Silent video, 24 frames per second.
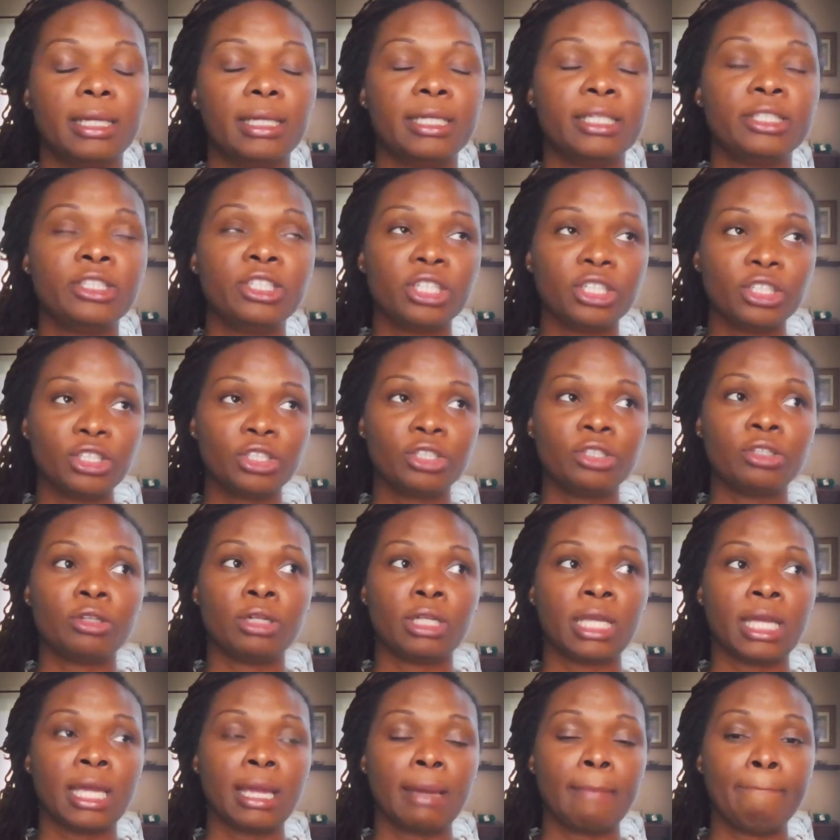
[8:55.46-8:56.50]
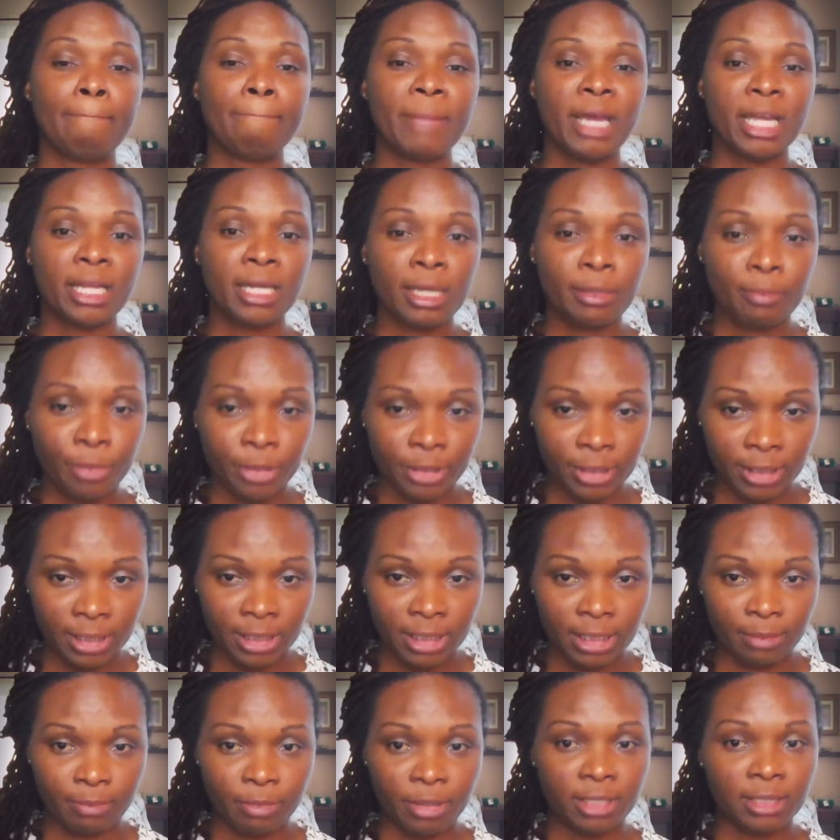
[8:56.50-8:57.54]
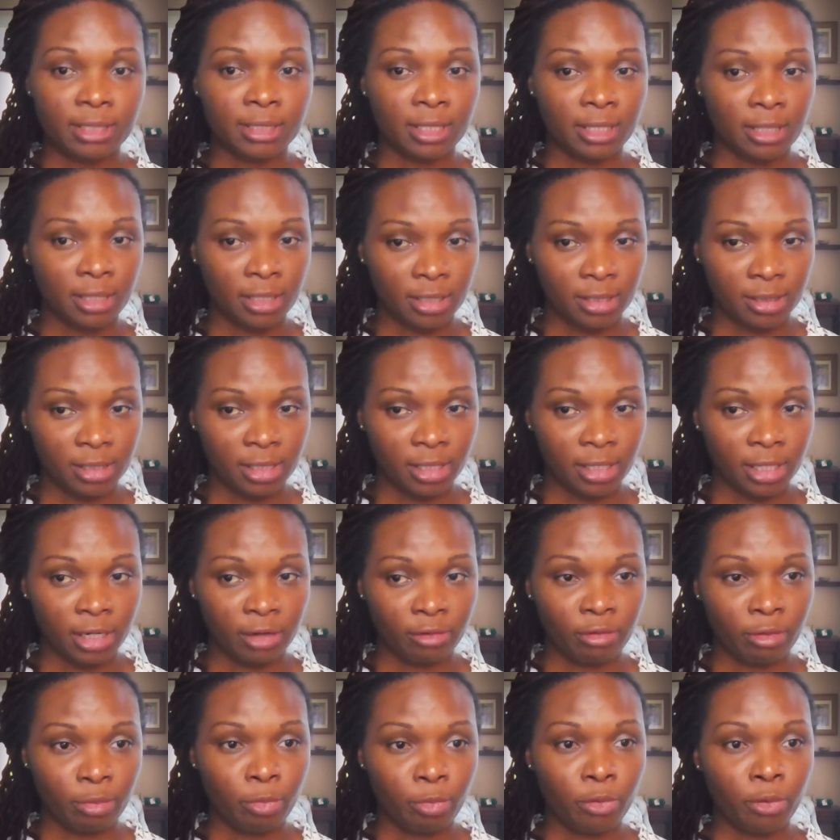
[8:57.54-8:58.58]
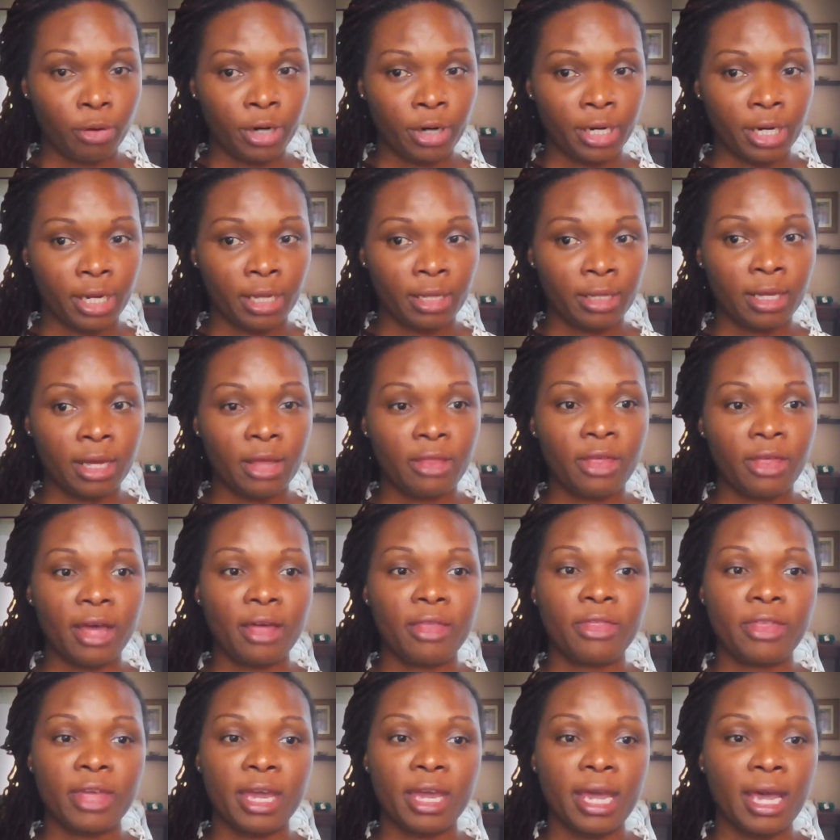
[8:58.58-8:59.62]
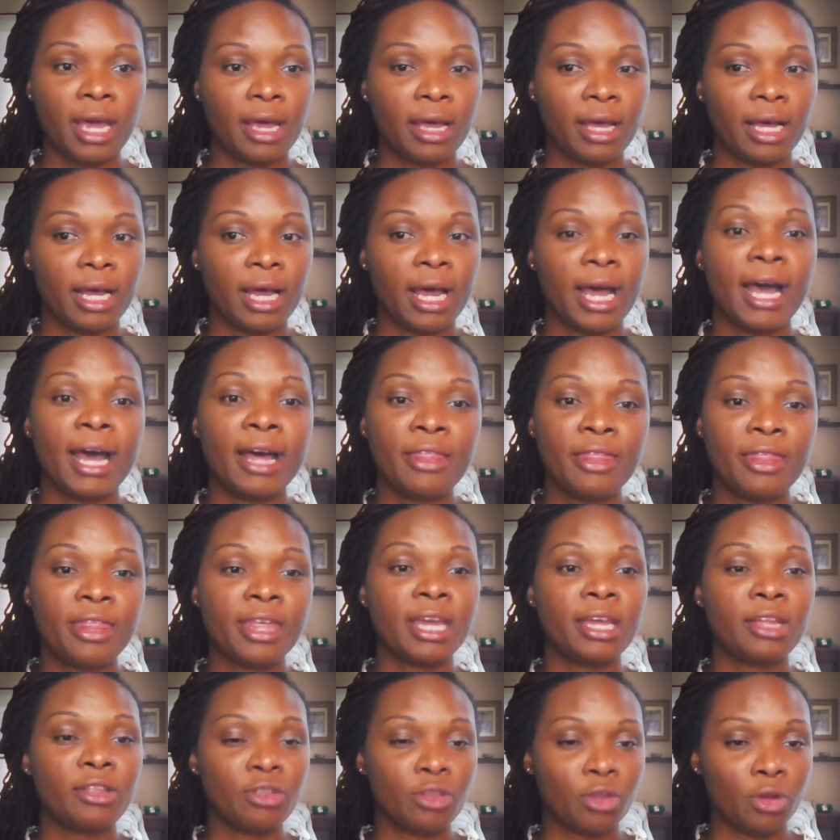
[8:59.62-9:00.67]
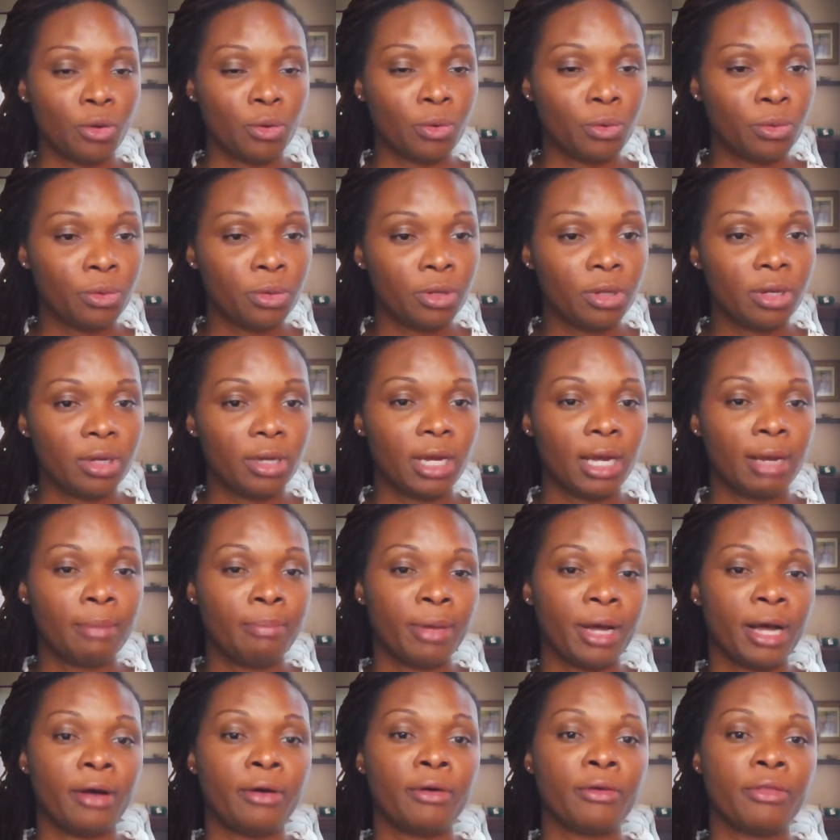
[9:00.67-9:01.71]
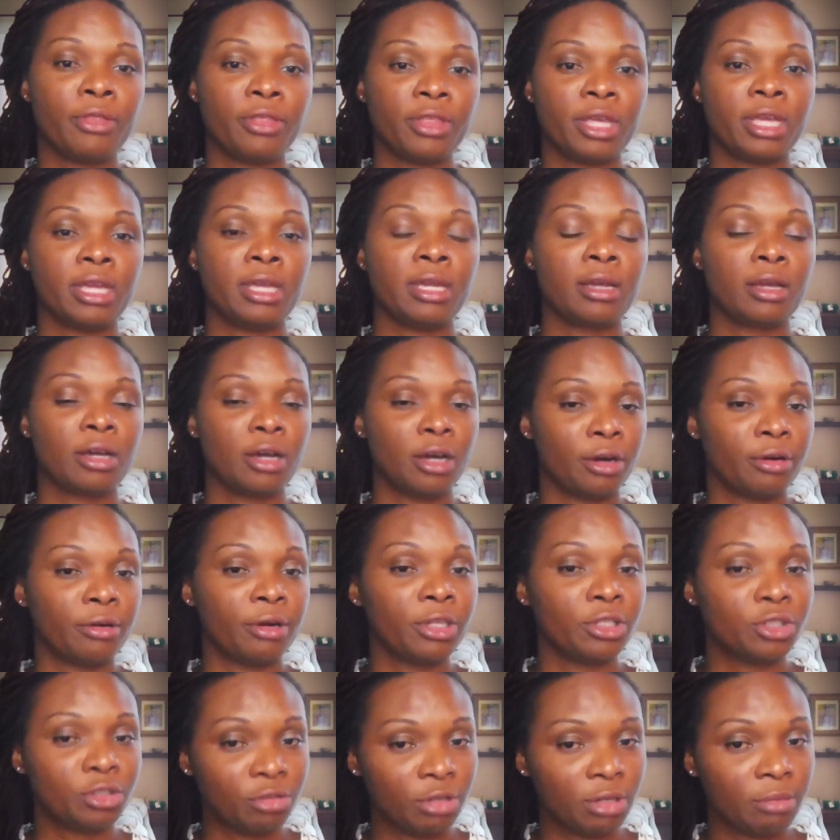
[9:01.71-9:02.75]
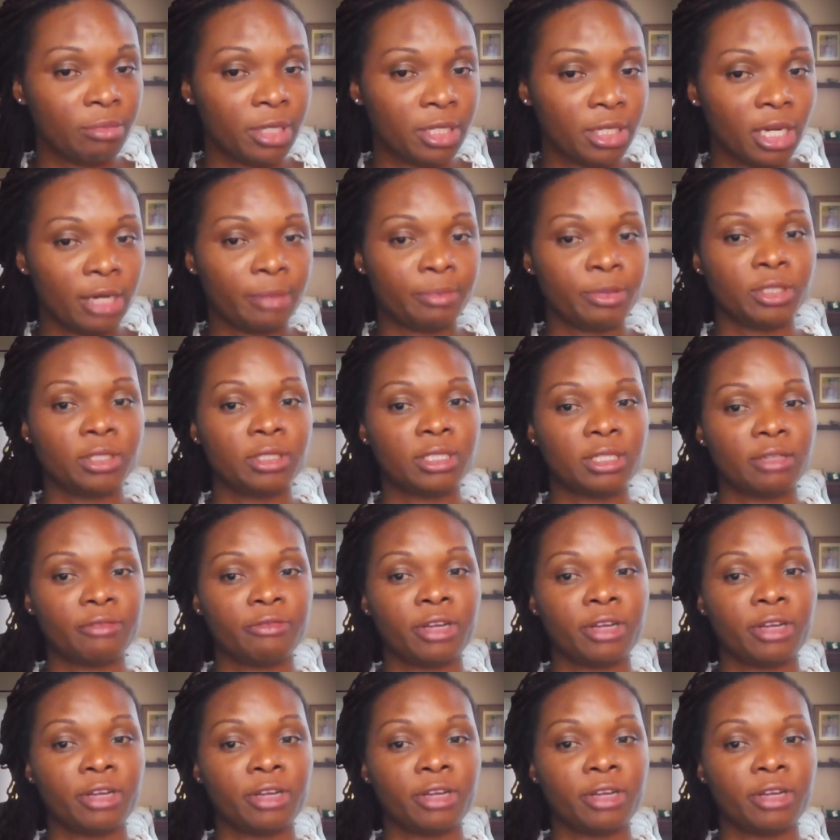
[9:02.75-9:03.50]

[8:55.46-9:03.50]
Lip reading: Additionally, many participants in the study reported that had they known about the current treatment options